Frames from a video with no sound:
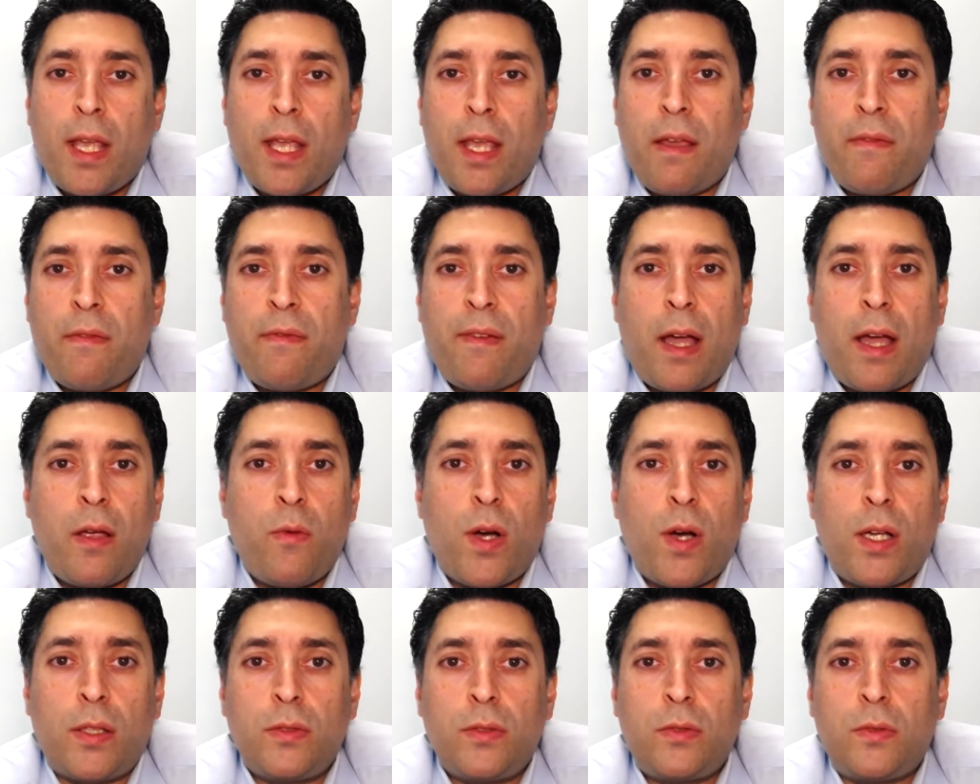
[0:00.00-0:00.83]
If I
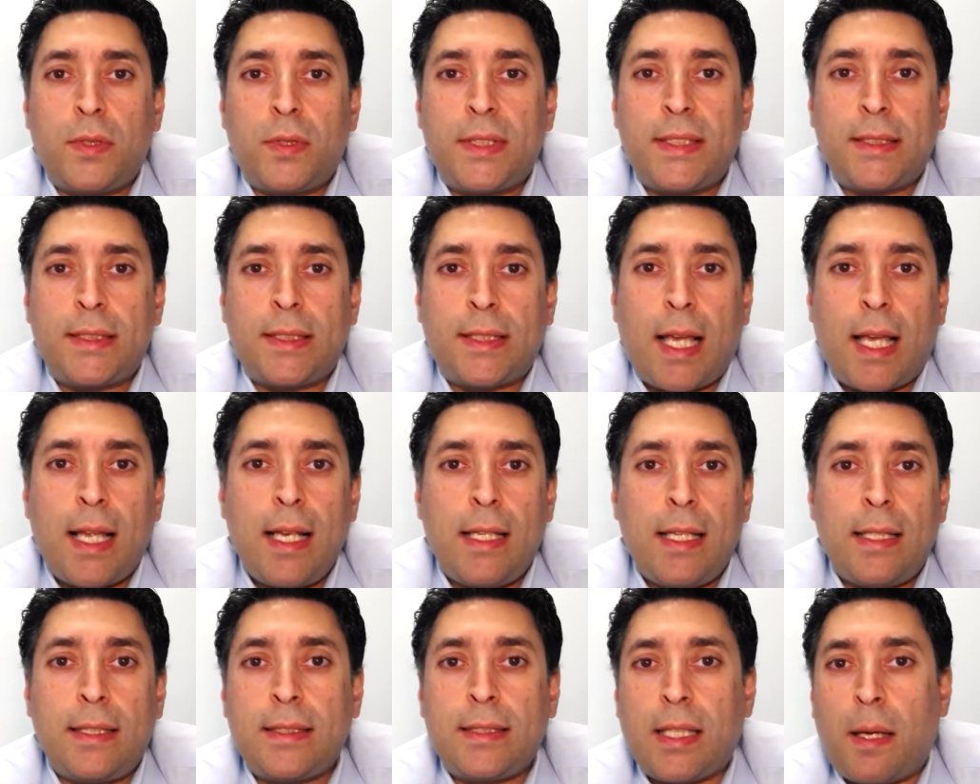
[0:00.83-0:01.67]
want to
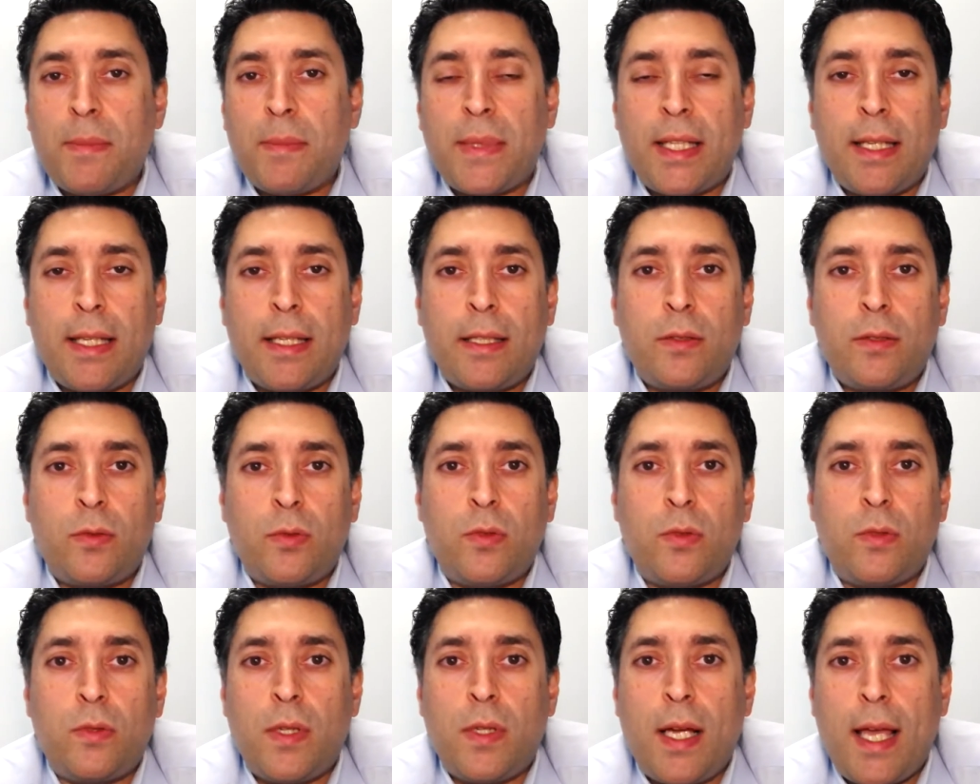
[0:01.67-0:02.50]
sell something
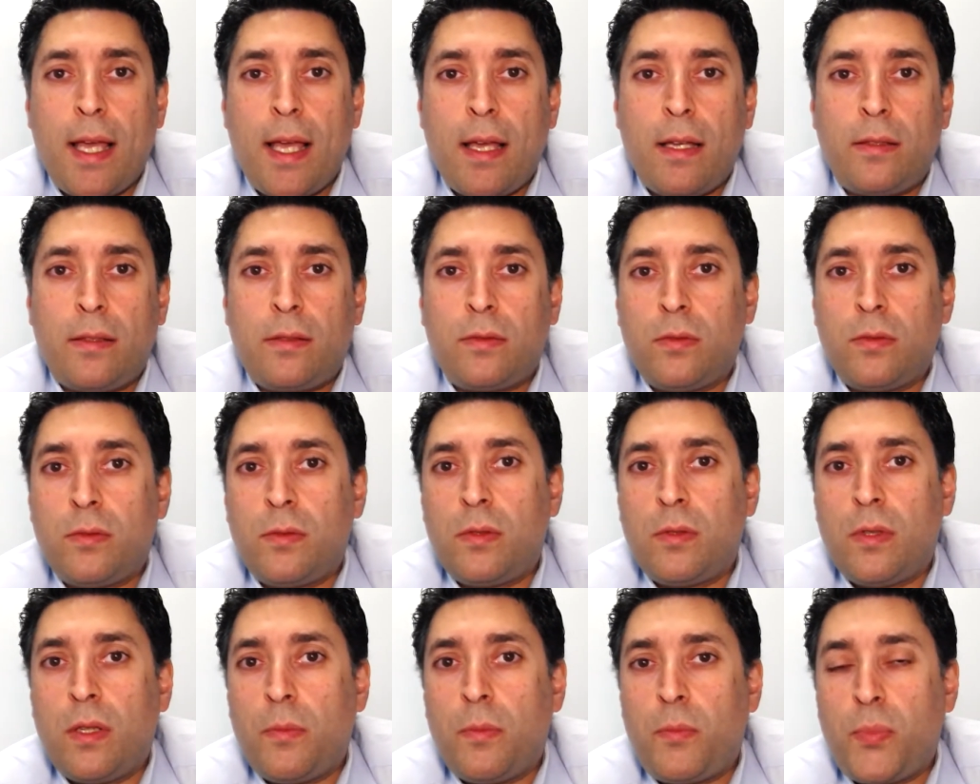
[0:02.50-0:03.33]

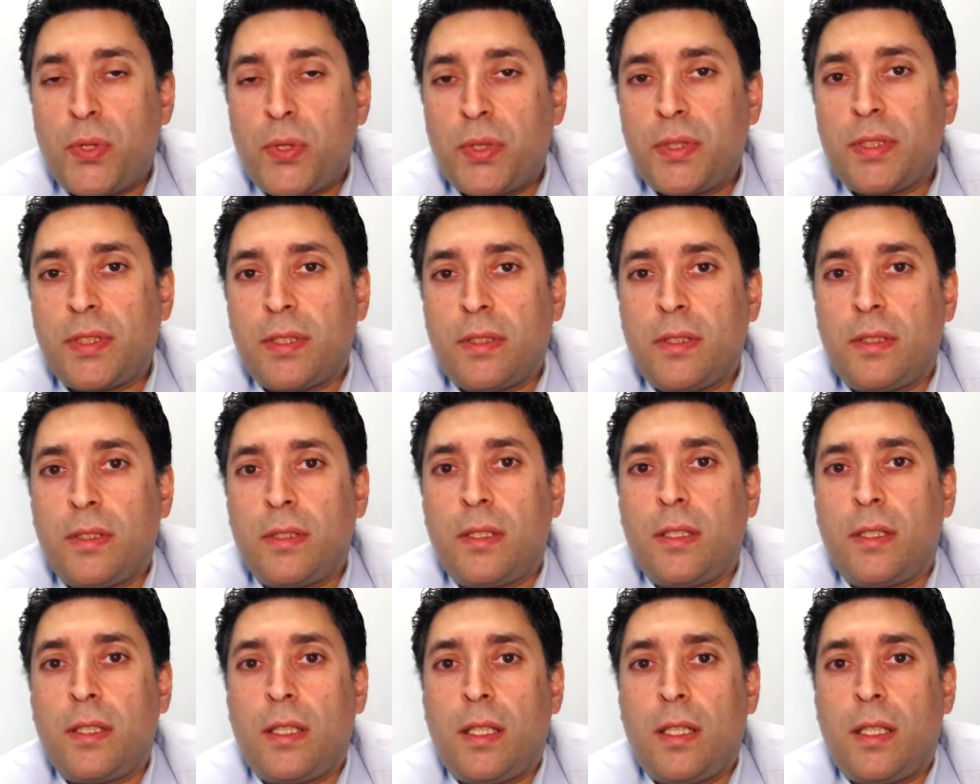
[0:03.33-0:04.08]
to a person